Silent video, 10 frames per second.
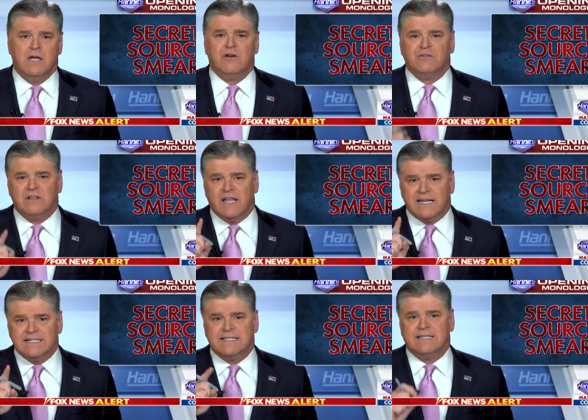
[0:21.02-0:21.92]
Here's the
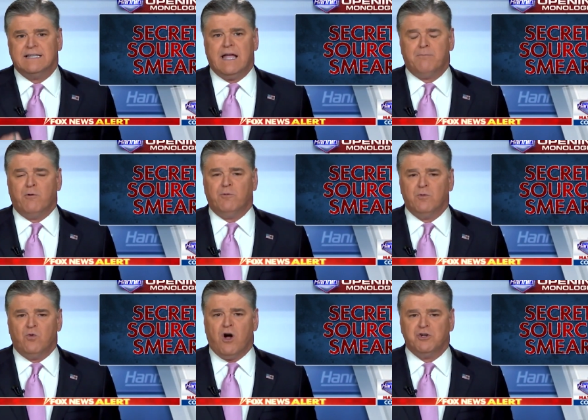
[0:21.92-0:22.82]
latest example from
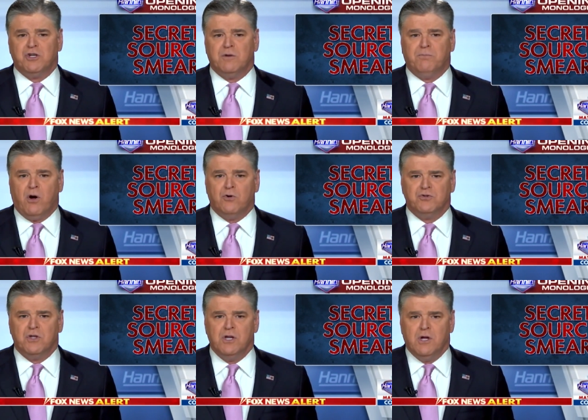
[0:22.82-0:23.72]
the Washington Post.